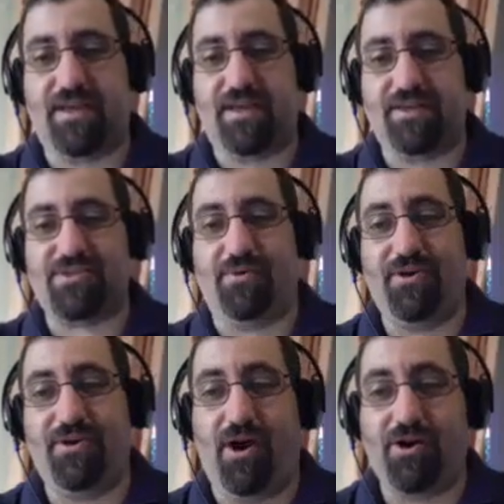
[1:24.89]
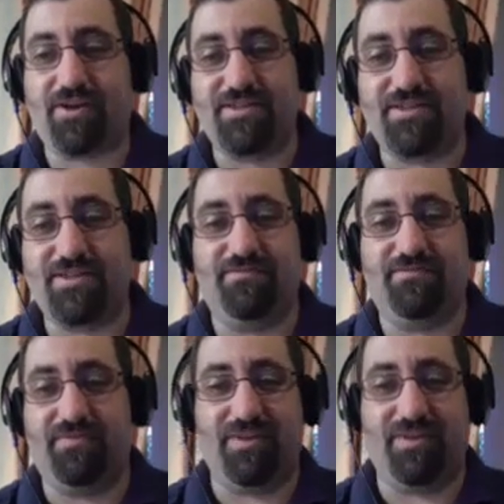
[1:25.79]
and so I know all kinds
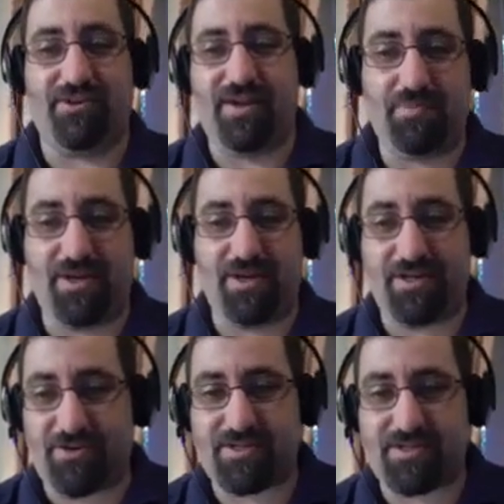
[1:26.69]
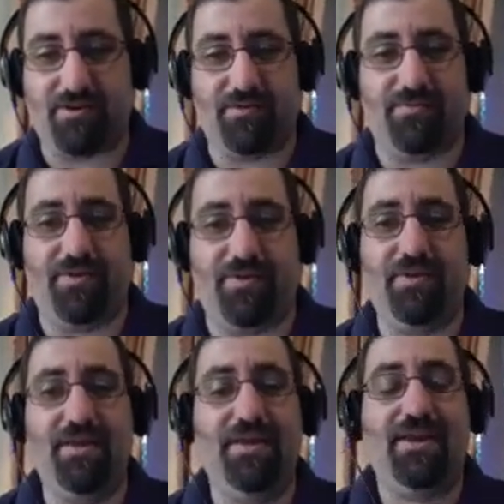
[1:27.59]
of little itty-bitty tricks here and there.